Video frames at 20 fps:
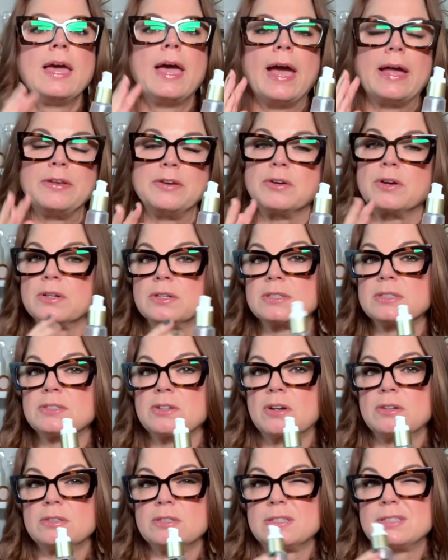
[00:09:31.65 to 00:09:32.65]
and you're gonna
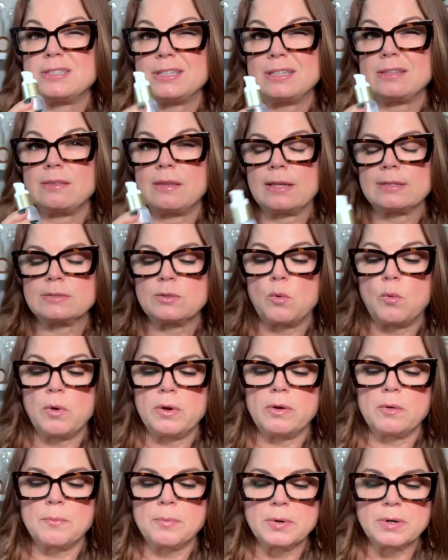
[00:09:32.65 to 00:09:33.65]
start to see less
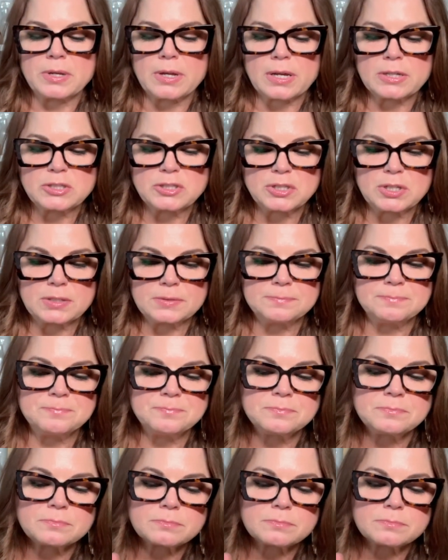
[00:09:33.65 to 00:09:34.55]
oil production.